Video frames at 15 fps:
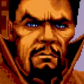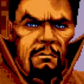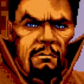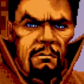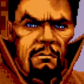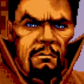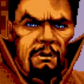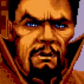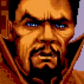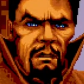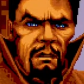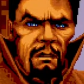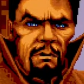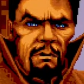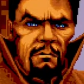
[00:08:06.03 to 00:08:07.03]
Our ability is
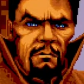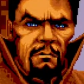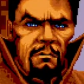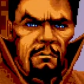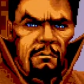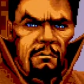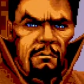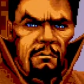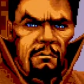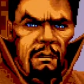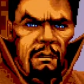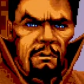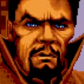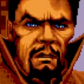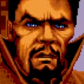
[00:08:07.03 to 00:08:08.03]
increasing, we're now
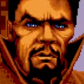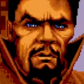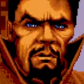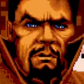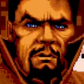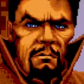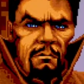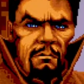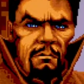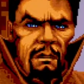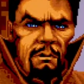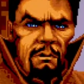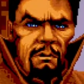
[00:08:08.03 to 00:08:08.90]
average in spice, all good.